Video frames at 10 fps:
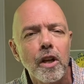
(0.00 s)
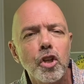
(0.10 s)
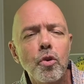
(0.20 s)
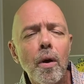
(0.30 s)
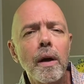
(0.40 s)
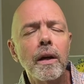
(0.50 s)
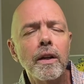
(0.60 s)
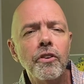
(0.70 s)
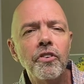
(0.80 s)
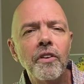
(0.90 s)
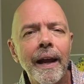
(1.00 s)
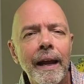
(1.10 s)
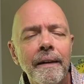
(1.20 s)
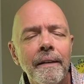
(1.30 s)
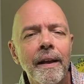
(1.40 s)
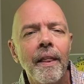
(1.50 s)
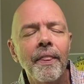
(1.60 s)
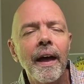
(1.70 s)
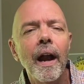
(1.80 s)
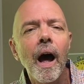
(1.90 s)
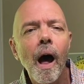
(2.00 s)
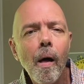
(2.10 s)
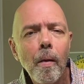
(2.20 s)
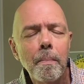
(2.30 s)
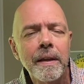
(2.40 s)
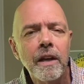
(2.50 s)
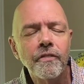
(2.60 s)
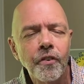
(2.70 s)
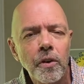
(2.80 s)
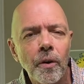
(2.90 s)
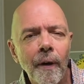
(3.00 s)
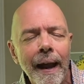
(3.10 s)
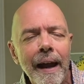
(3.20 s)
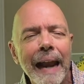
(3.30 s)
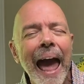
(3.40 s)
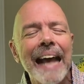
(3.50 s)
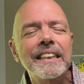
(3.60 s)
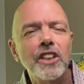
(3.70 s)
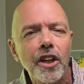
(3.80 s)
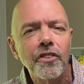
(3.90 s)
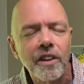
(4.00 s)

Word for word: You ought to understand that all men fool around and just